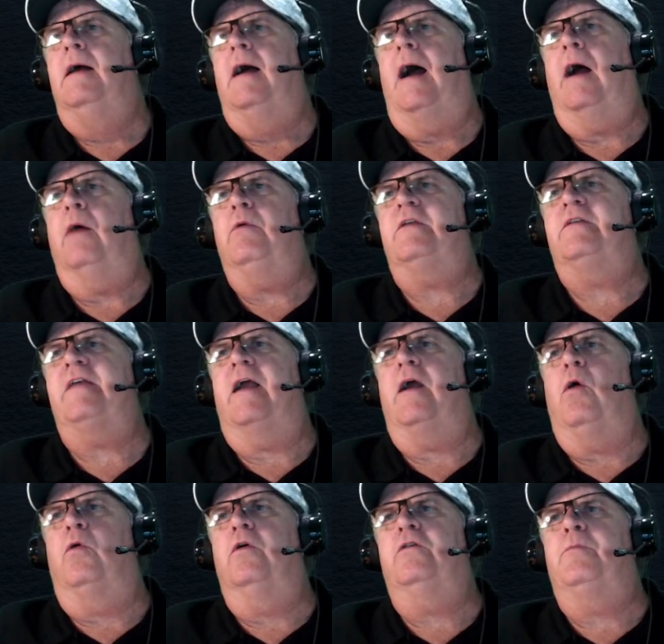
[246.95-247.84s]
I would
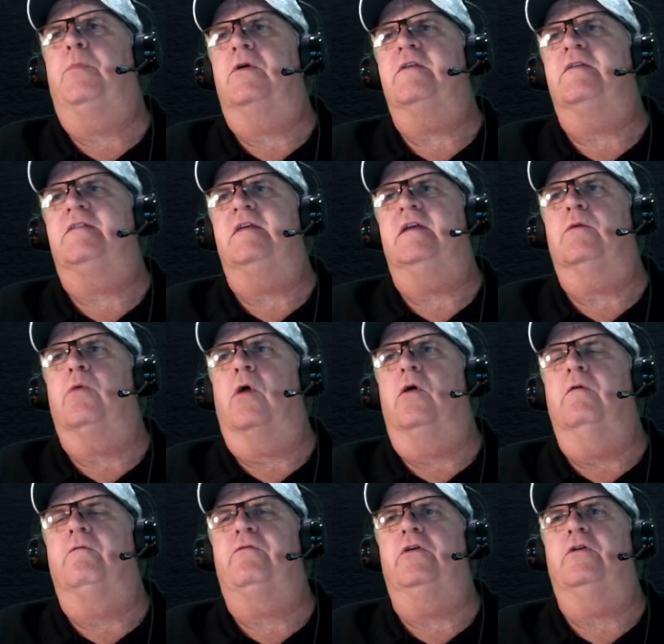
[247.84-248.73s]
say always put
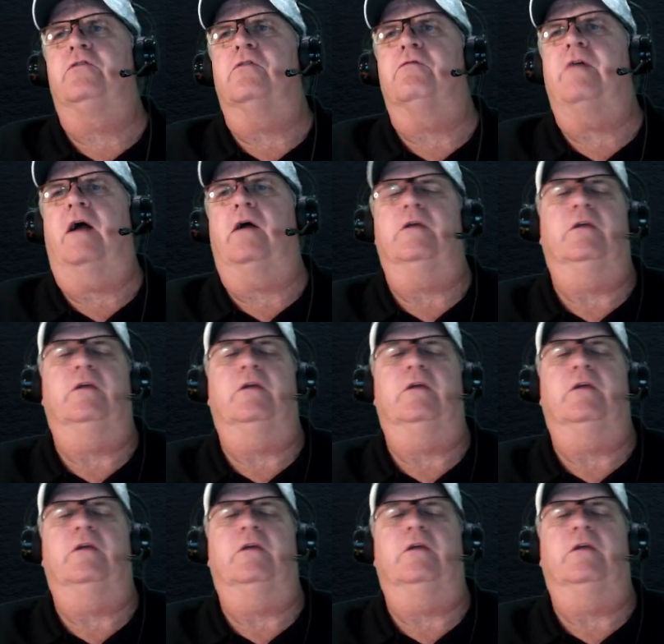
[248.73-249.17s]
0 in future value.